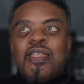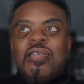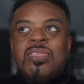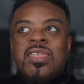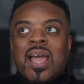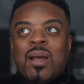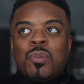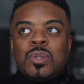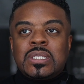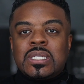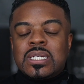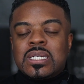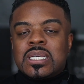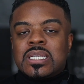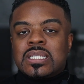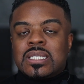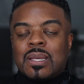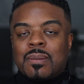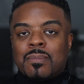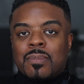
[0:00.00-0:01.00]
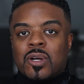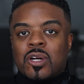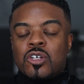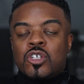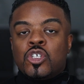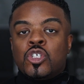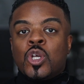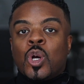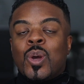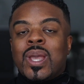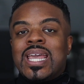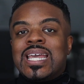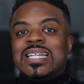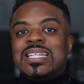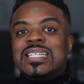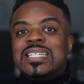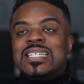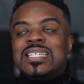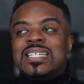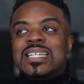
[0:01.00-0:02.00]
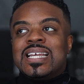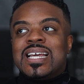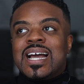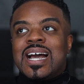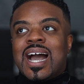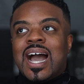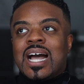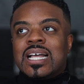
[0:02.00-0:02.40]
That was in December. So in